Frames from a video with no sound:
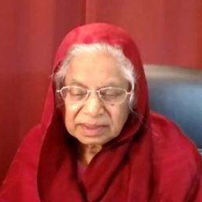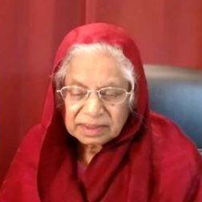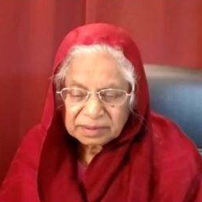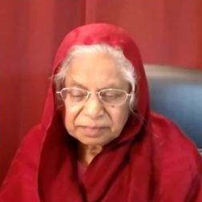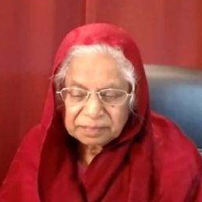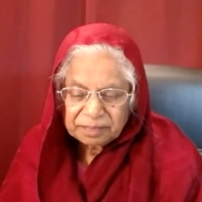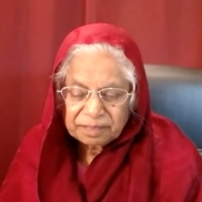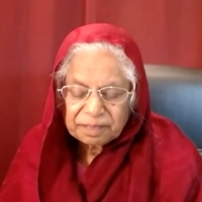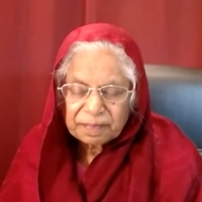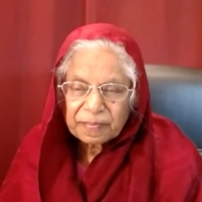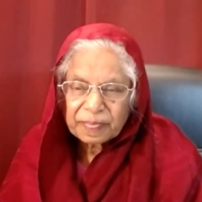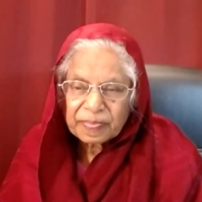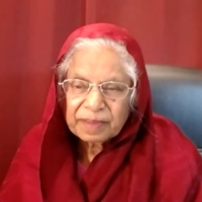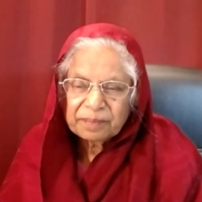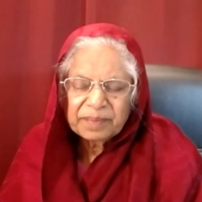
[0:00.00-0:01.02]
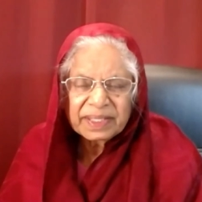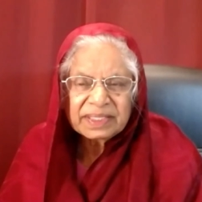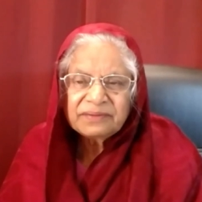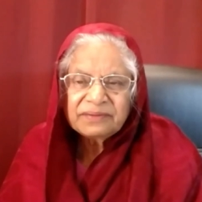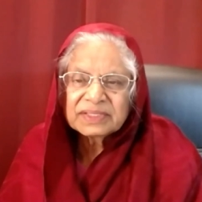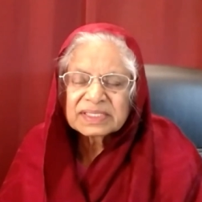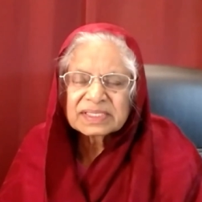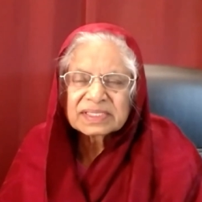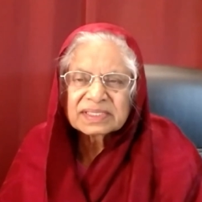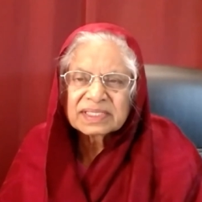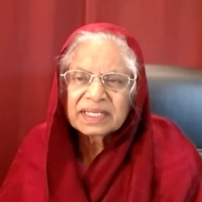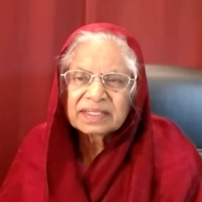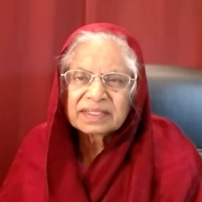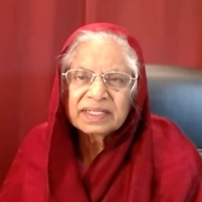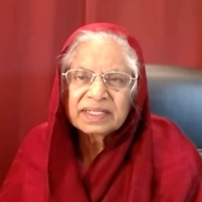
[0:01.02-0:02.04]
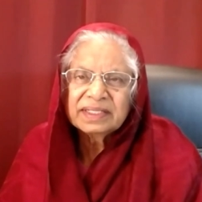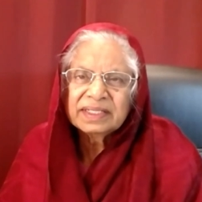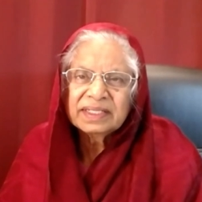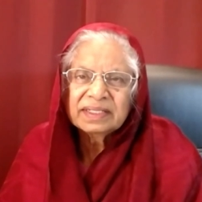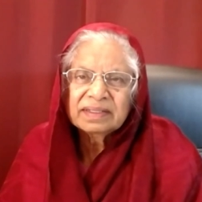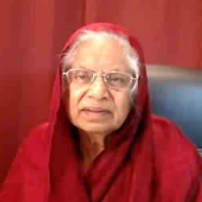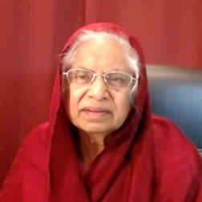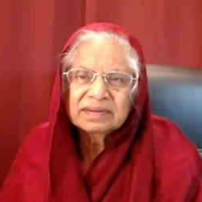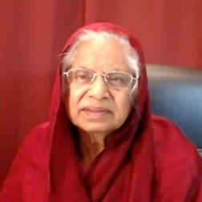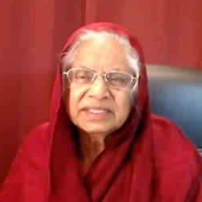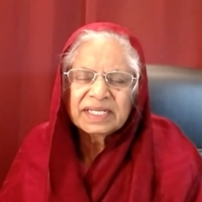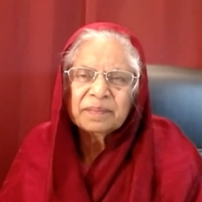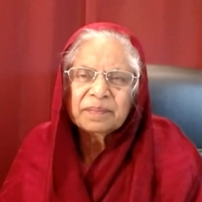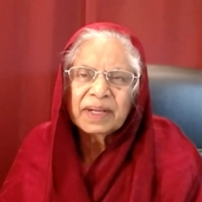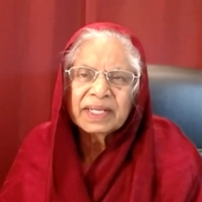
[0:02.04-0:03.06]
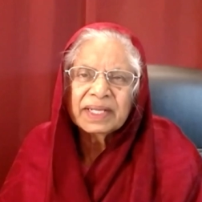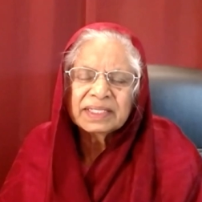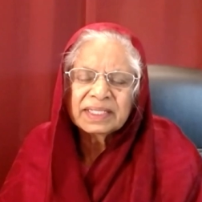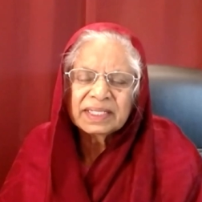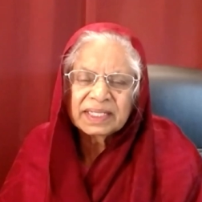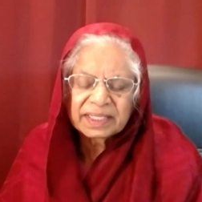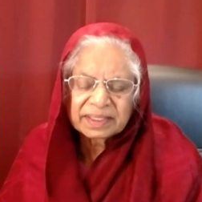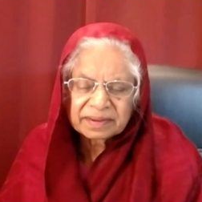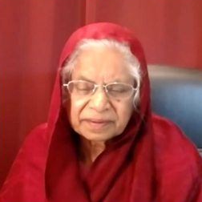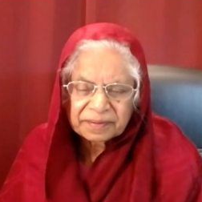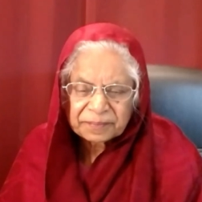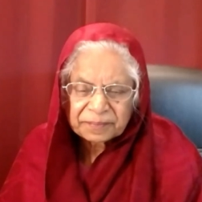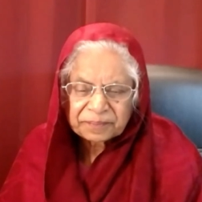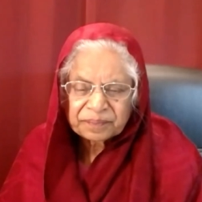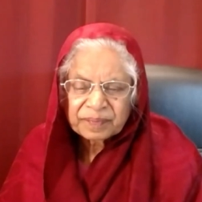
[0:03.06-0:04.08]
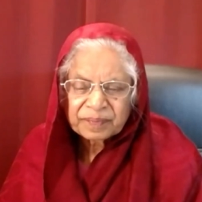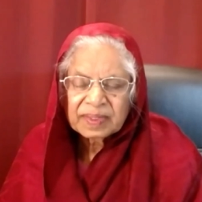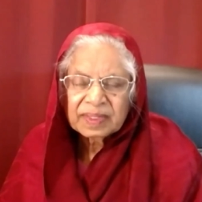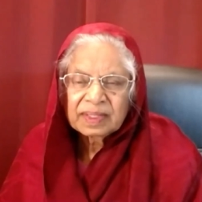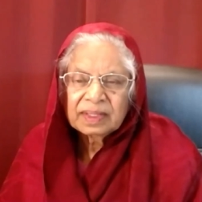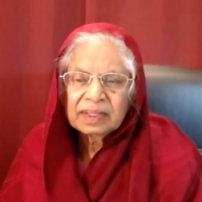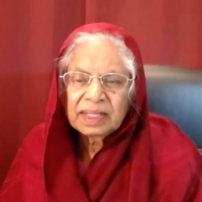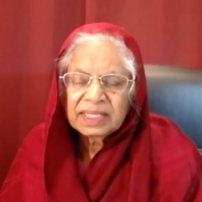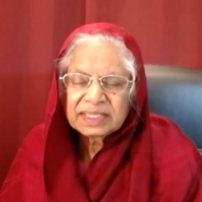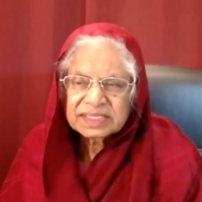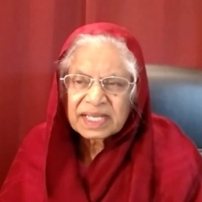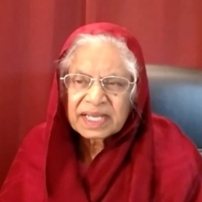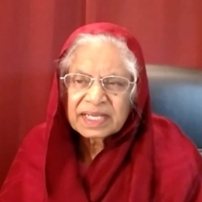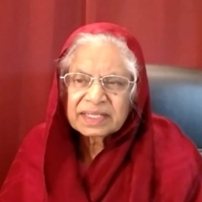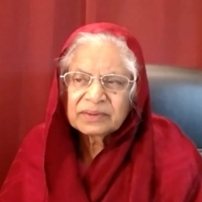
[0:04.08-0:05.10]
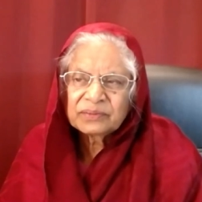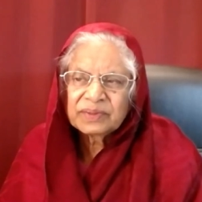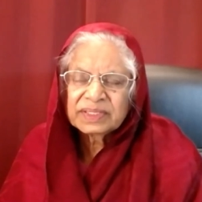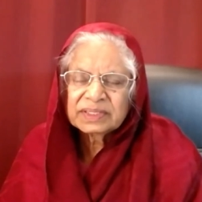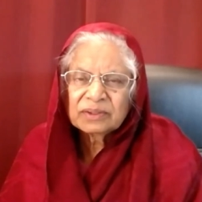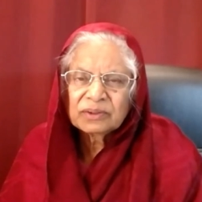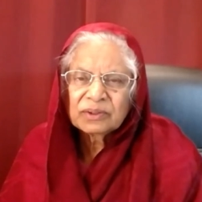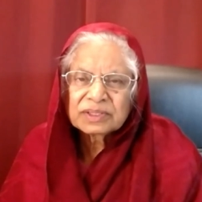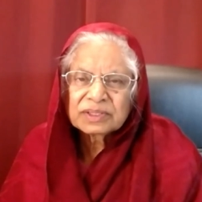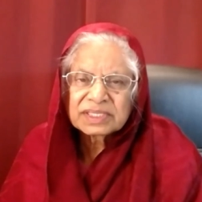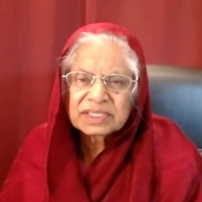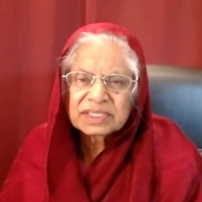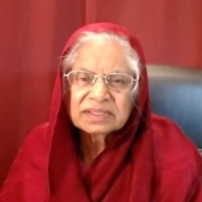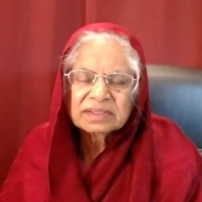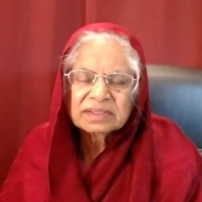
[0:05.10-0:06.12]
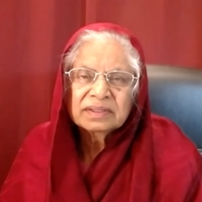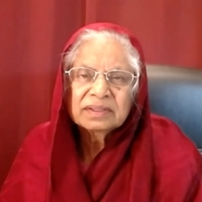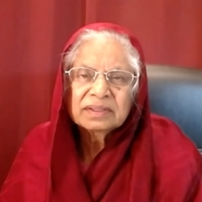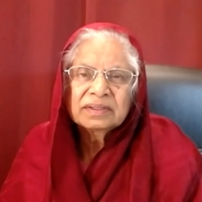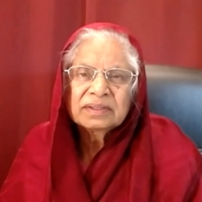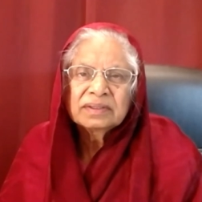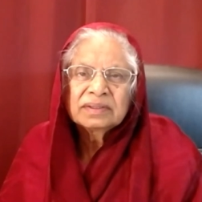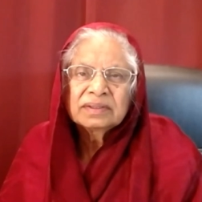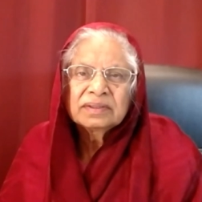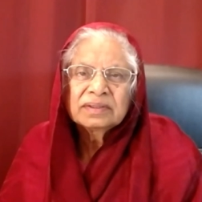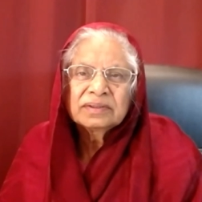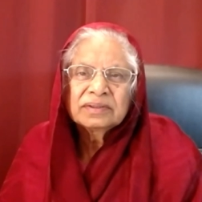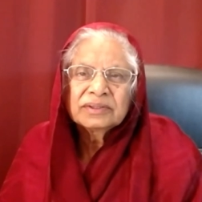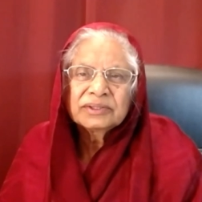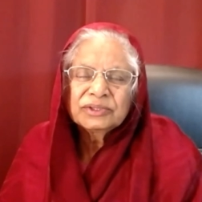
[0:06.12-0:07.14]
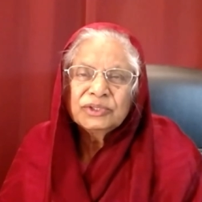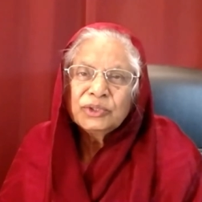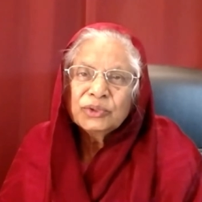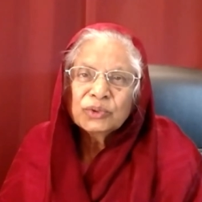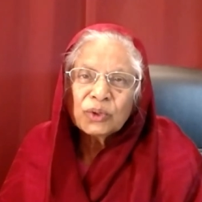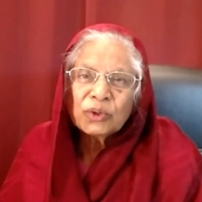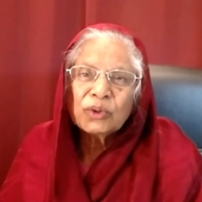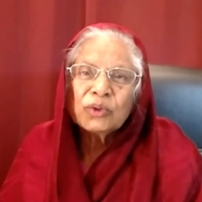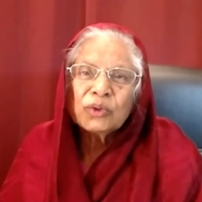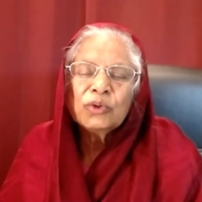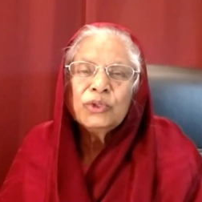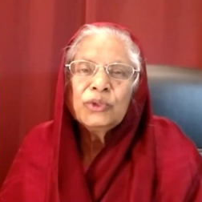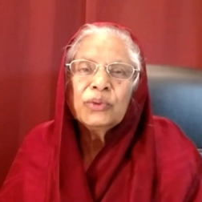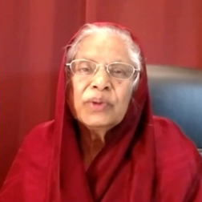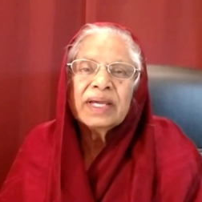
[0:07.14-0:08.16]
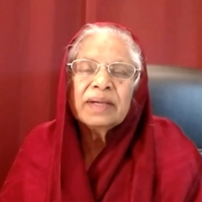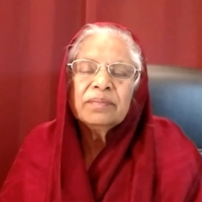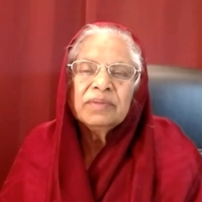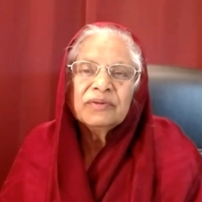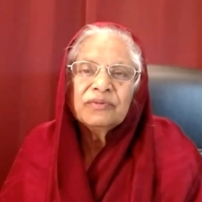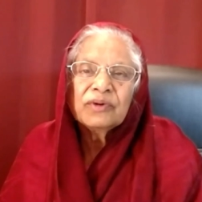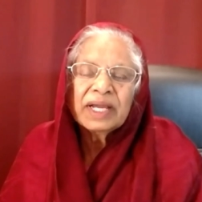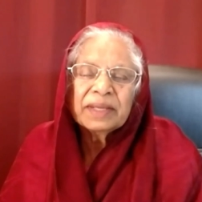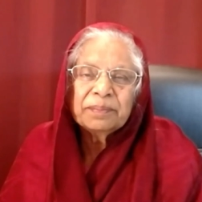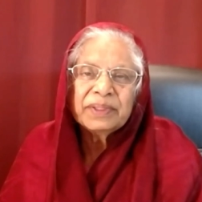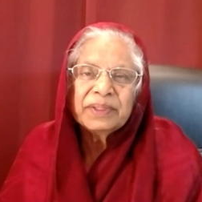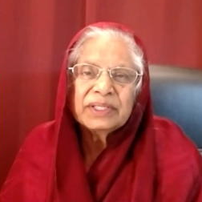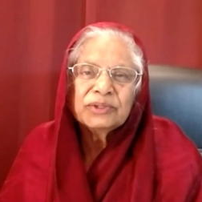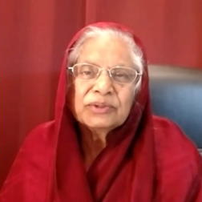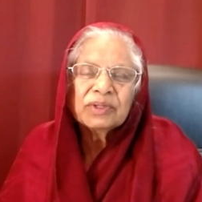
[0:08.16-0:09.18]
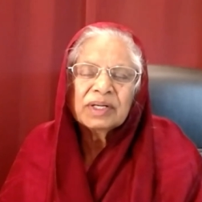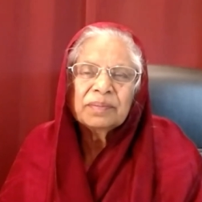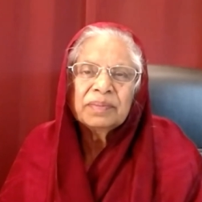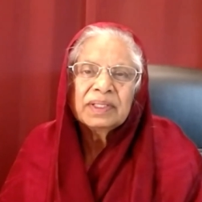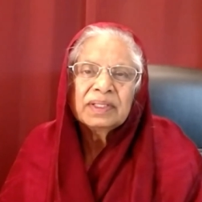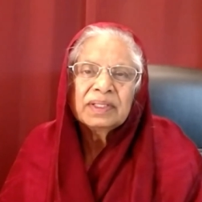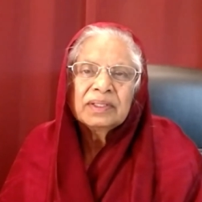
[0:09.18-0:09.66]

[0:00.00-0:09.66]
Um, many verses I read in Jeremiah and Isaiah, where the Lord says, You know who you were before I picked you up.